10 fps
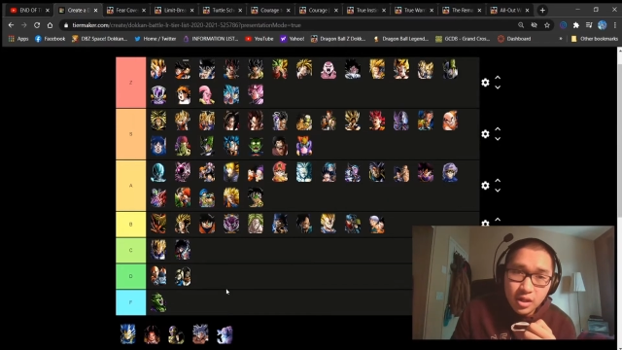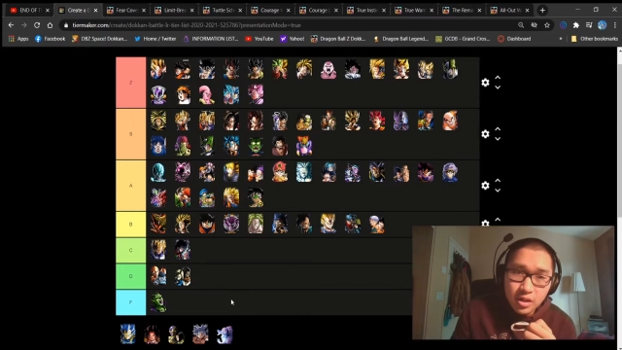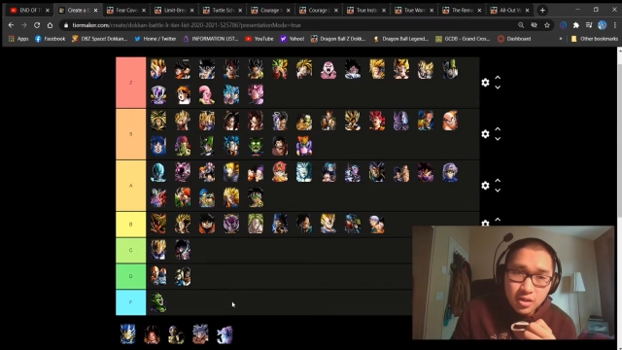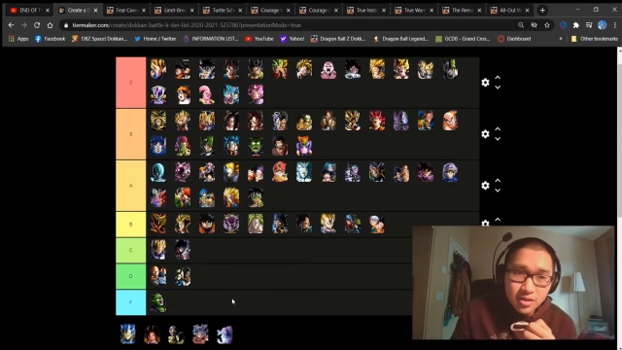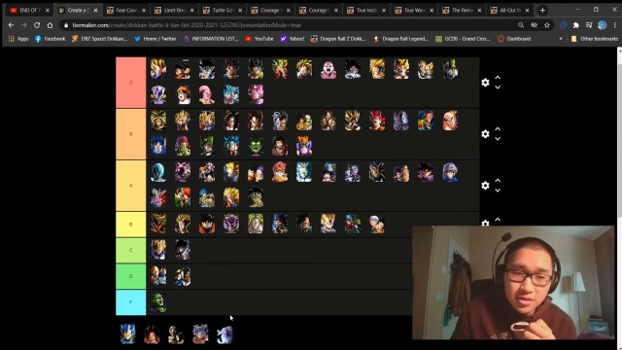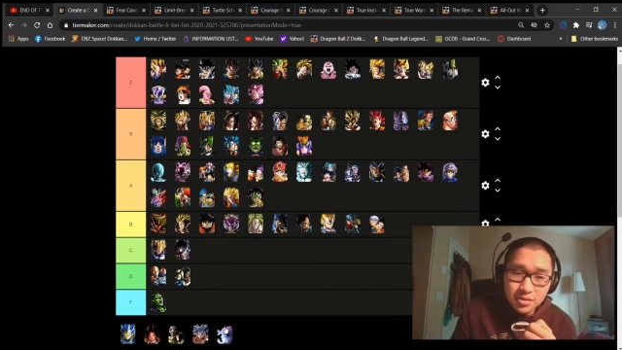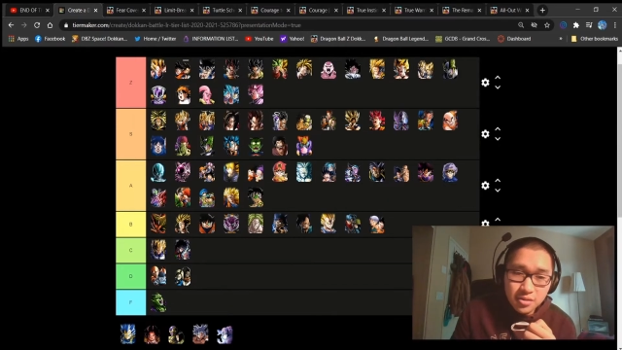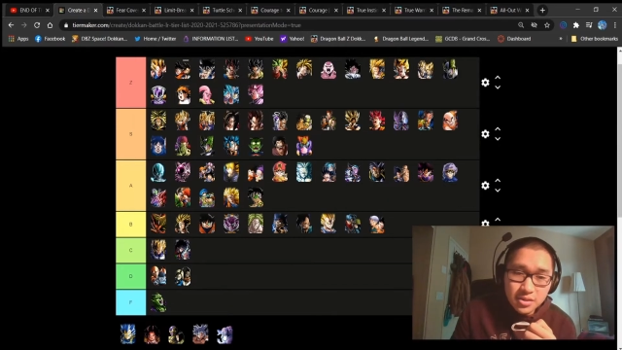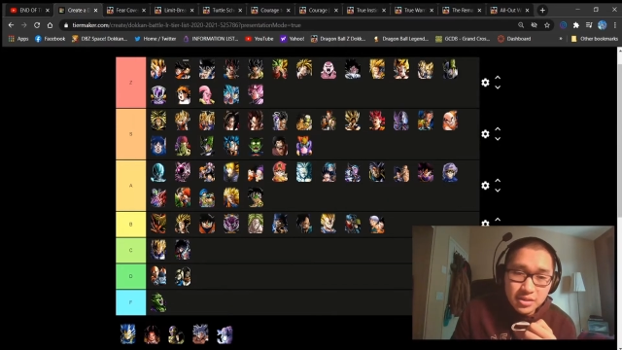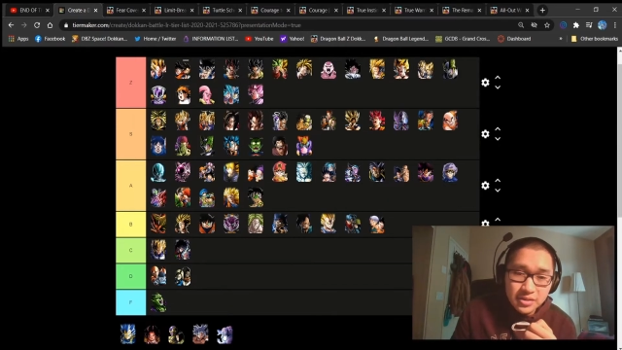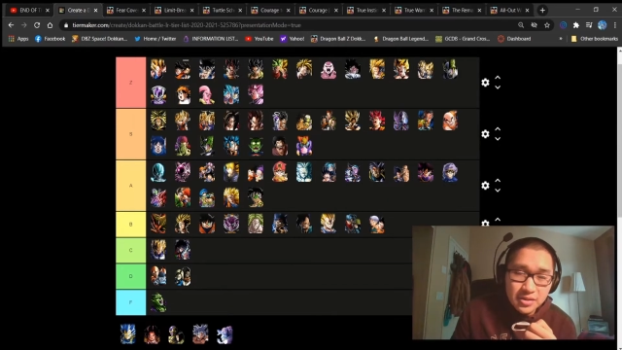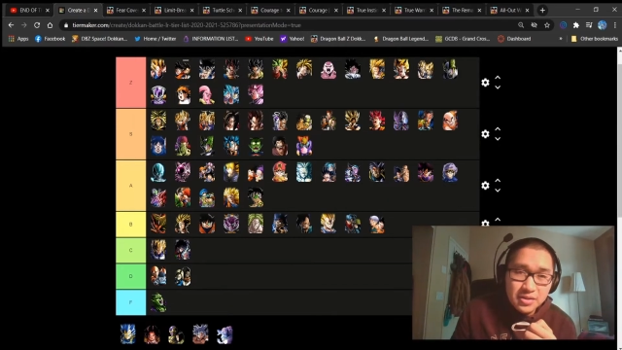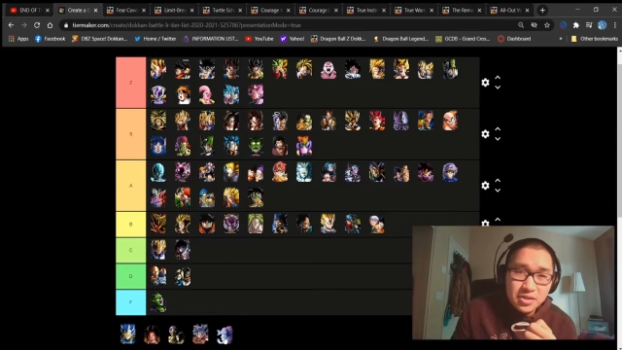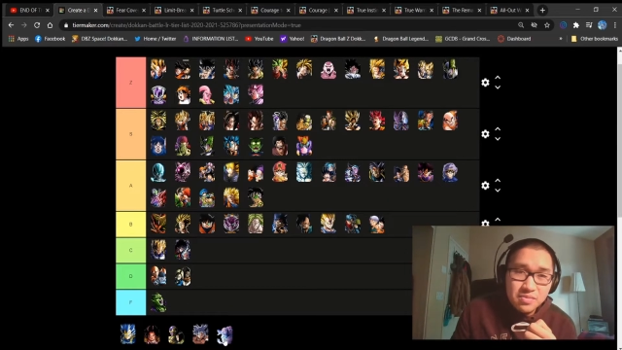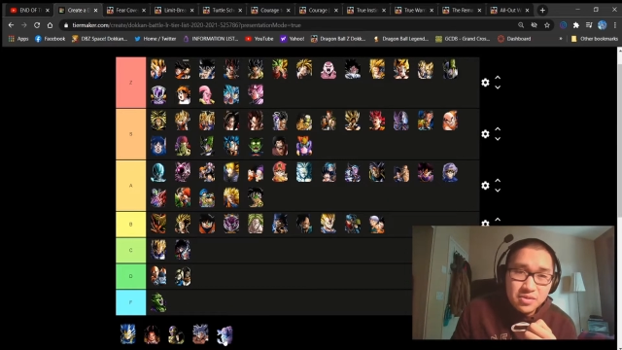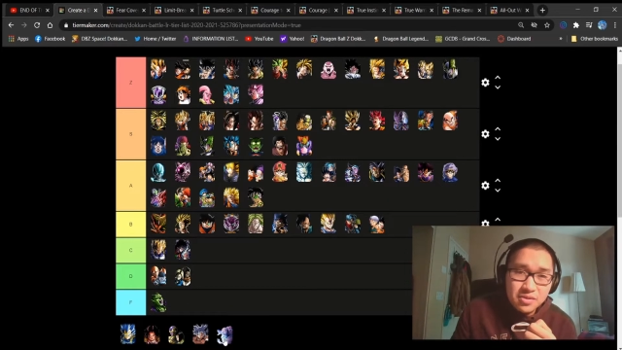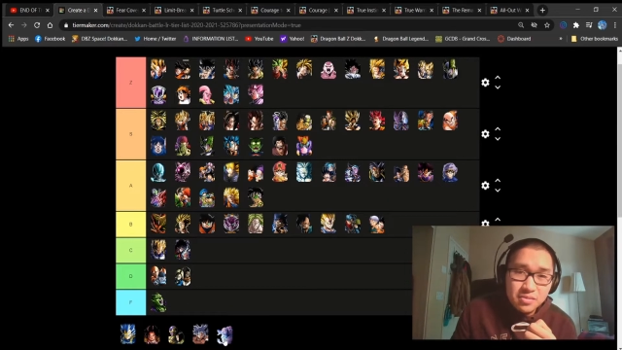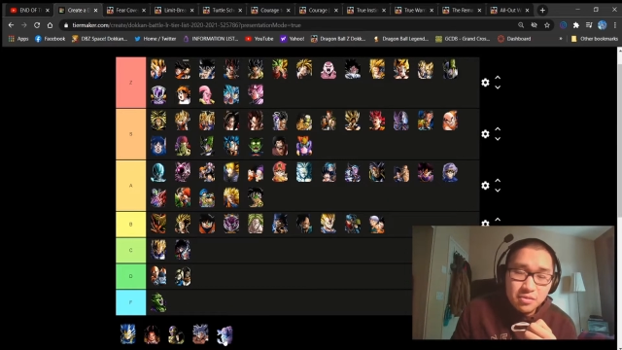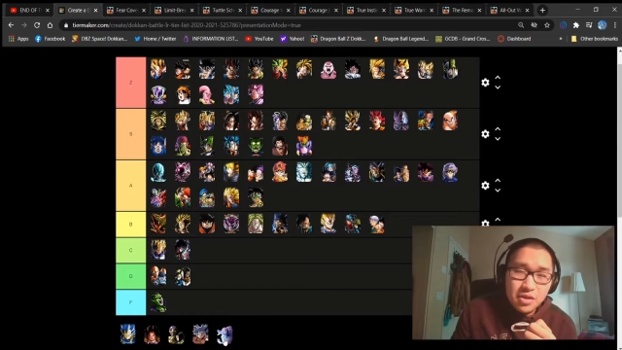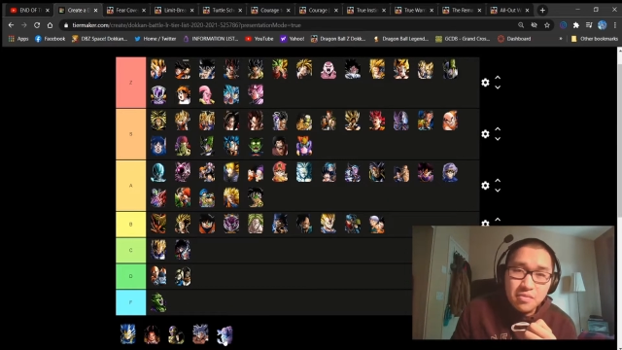he doesn't go into Z tier. But
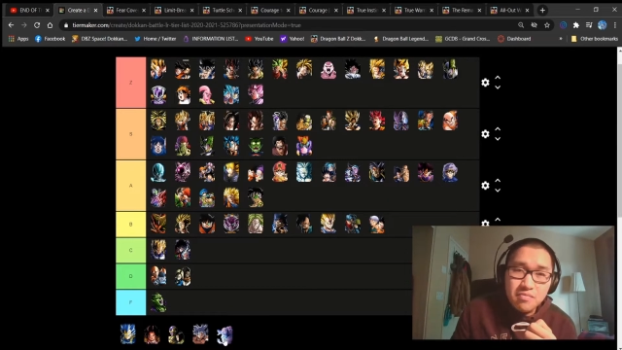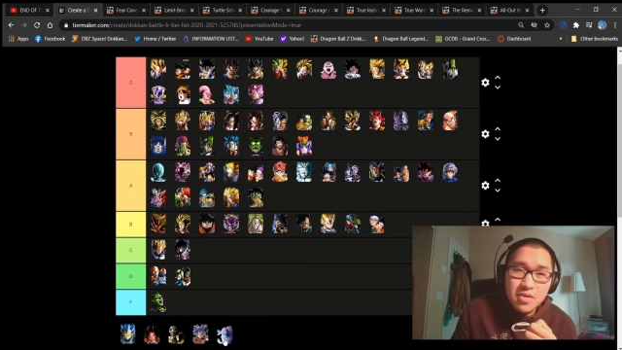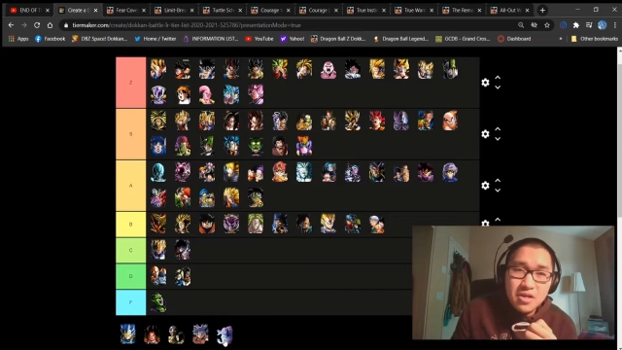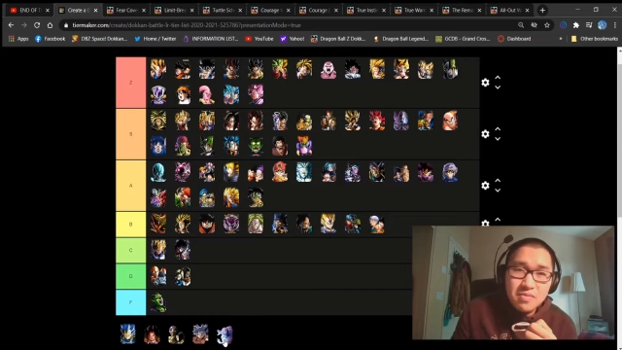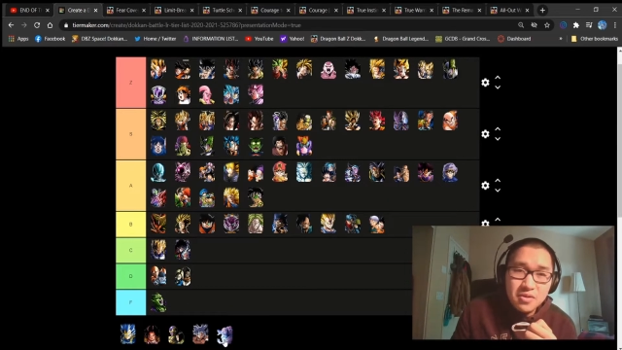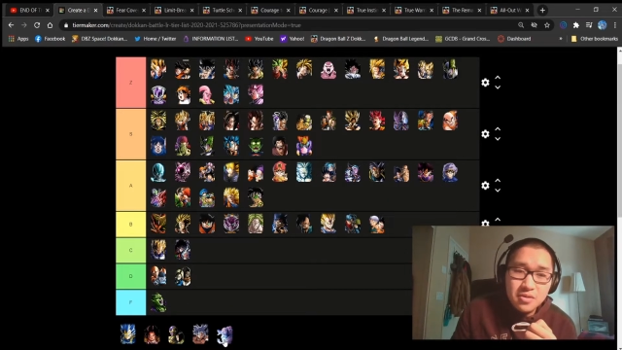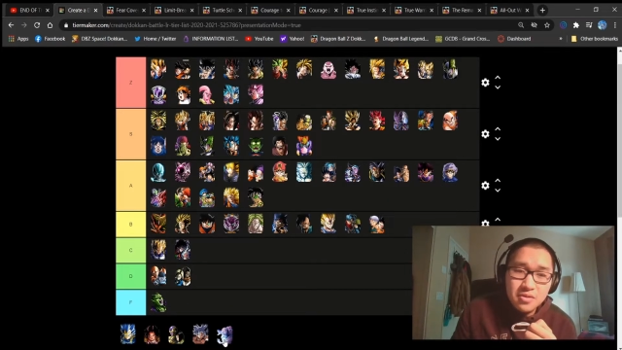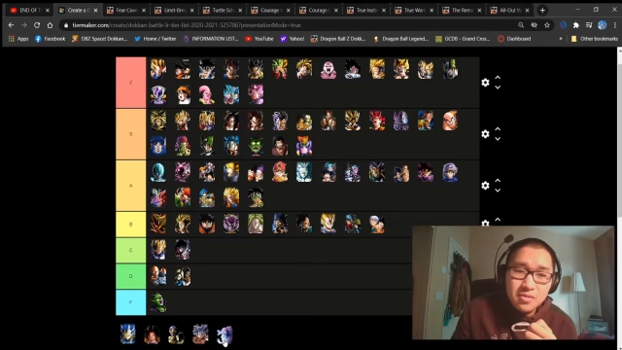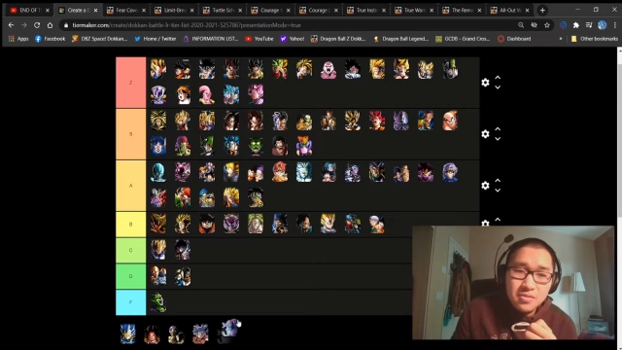okay, maybe